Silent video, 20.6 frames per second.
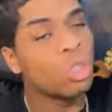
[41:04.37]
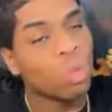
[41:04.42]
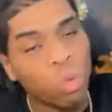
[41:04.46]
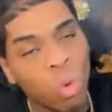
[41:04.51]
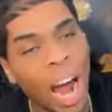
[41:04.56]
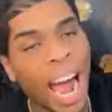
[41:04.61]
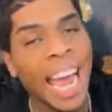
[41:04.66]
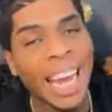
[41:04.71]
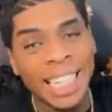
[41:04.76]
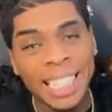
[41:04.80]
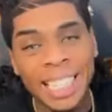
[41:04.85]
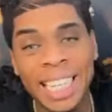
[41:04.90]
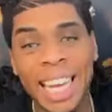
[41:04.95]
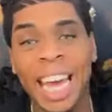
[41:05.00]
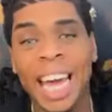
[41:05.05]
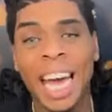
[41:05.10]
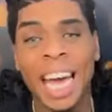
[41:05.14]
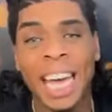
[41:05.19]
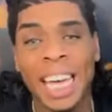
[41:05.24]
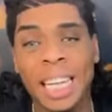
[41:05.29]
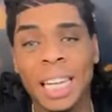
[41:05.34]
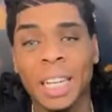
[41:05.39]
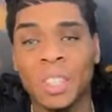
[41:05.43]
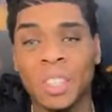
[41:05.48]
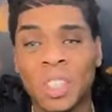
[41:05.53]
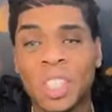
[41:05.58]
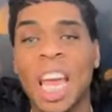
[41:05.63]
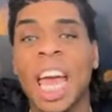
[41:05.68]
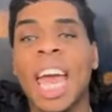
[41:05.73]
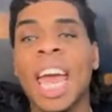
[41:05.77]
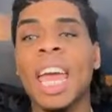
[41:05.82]
was right there in the
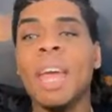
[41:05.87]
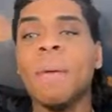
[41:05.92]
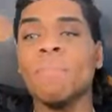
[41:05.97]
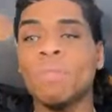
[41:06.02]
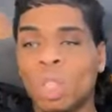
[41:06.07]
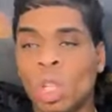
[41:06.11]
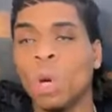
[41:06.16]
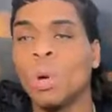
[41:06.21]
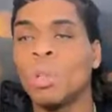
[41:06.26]
same